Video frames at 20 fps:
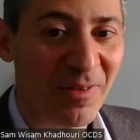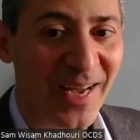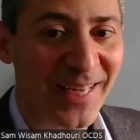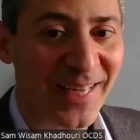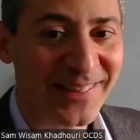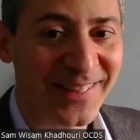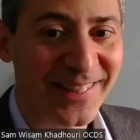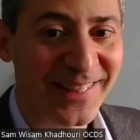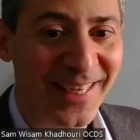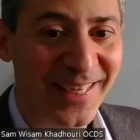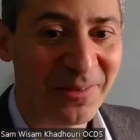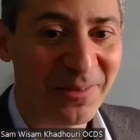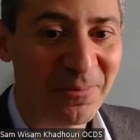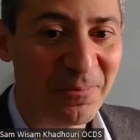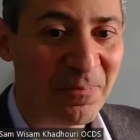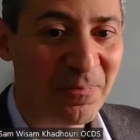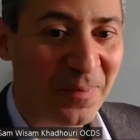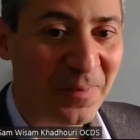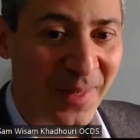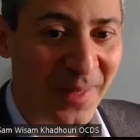Vatican,
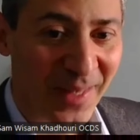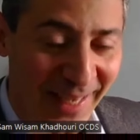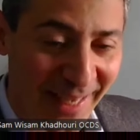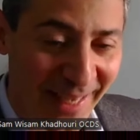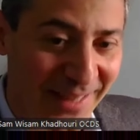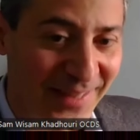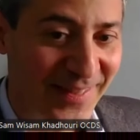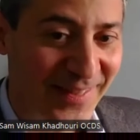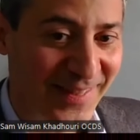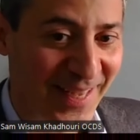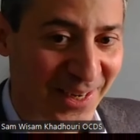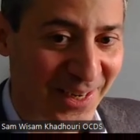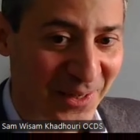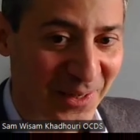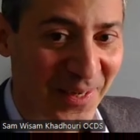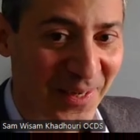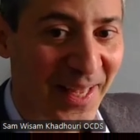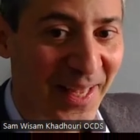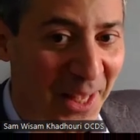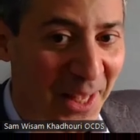he's
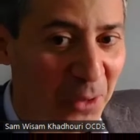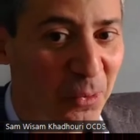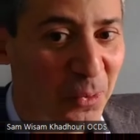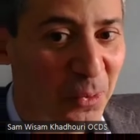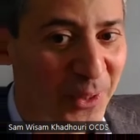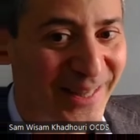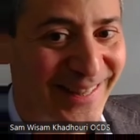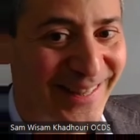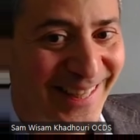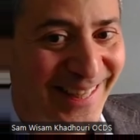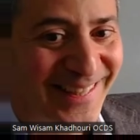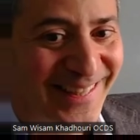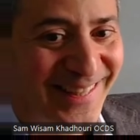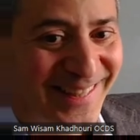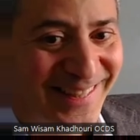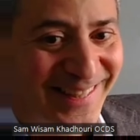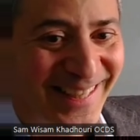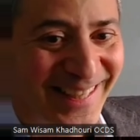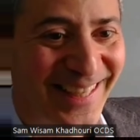there, he witnessed.